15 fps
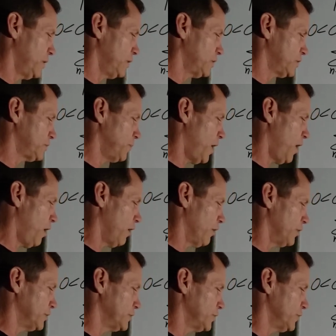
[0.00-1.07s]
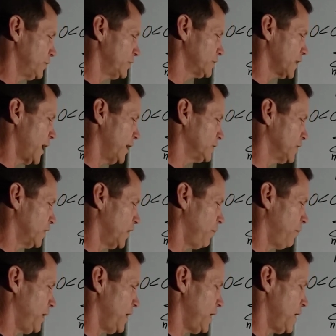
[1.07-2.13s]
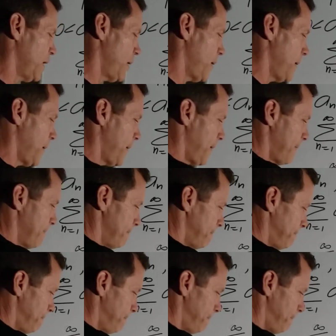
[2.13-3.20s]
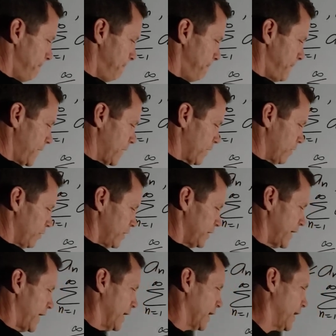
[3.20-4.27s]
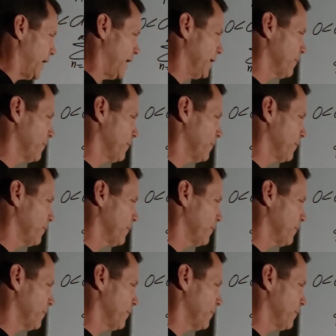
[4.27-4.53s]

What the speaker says: smaller, so this guy's going to be bigger than that guy.